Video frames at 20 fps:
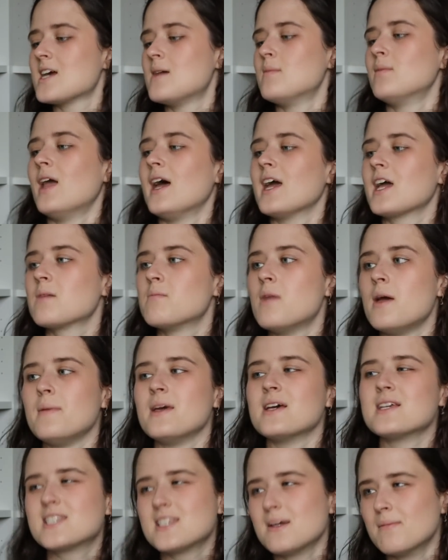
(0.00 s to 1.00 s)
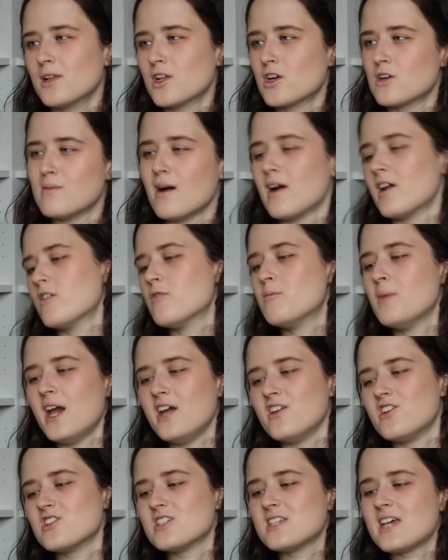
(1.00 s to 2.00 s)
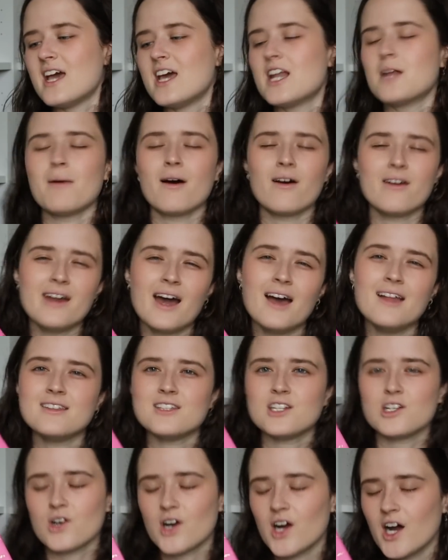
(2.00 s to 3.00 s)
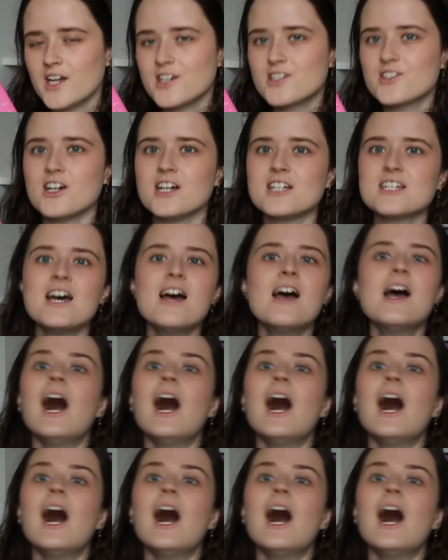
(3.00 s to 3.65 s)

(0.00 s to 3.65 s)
I'm like maybe a similar amount of pages in about 90 or 100